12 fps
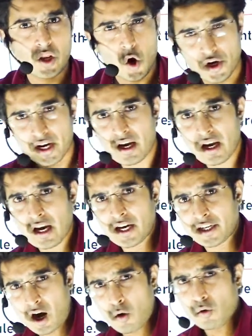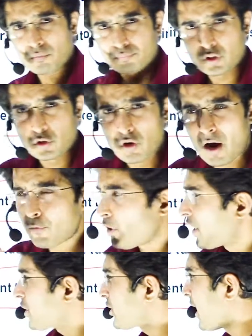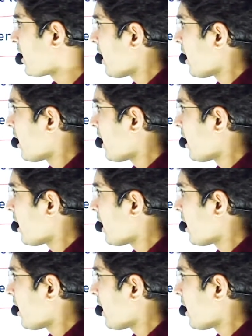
Okay, now you have to understand